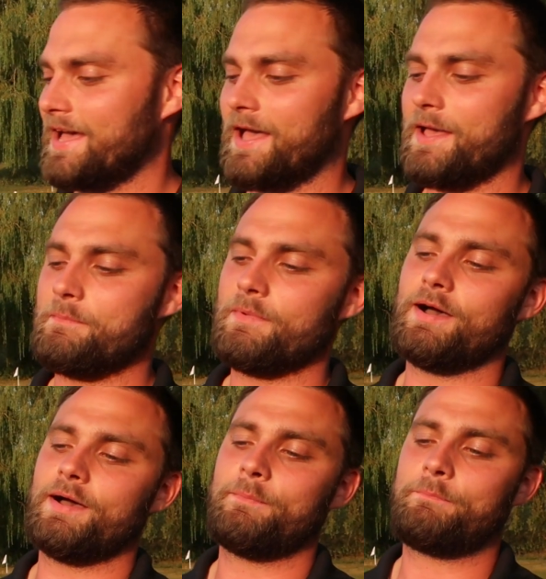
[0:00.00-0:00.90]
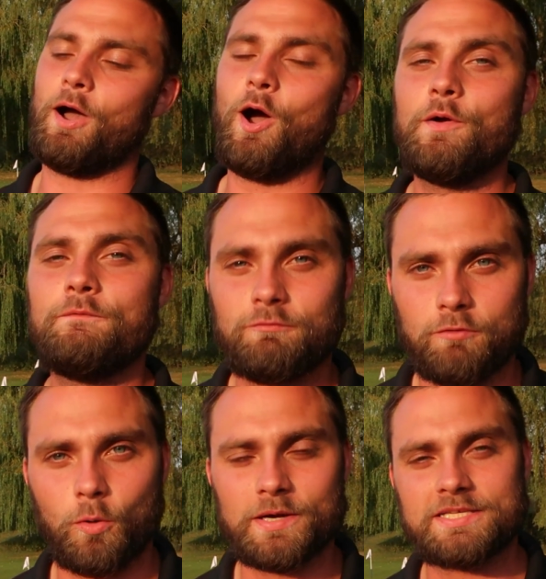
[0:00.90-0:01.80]
But
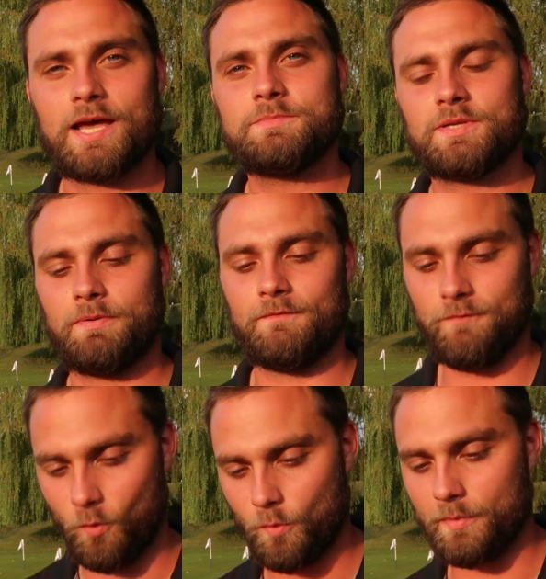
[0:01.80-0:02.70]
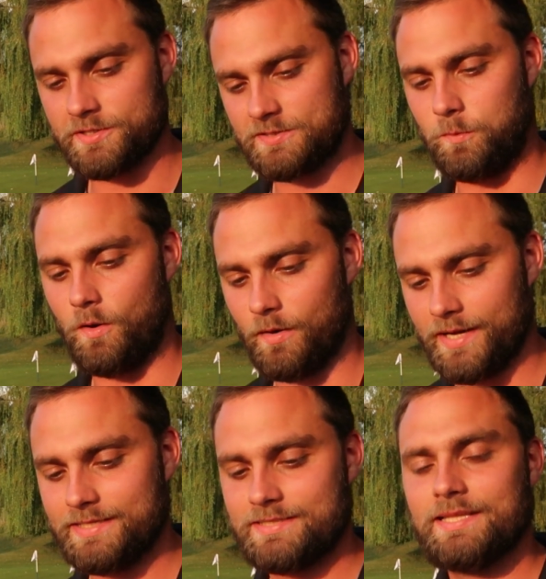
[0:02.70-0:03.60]
overall, in terms of
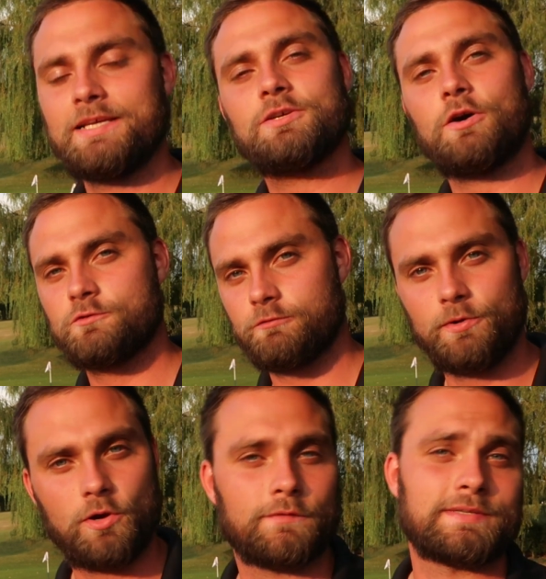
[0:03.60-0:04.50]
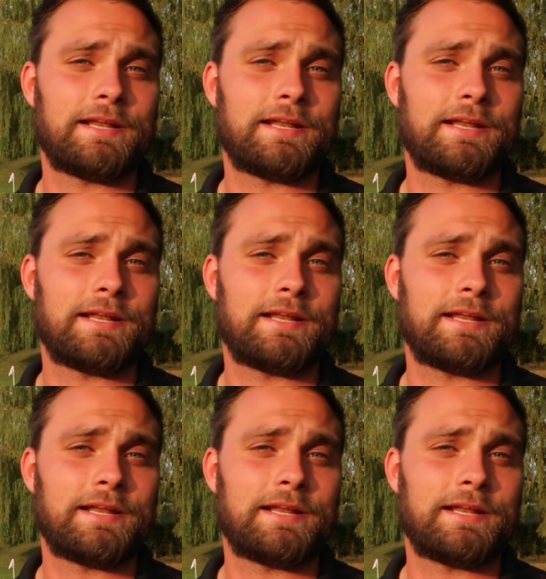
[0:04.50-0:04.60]
performance-wise, these are true lofts.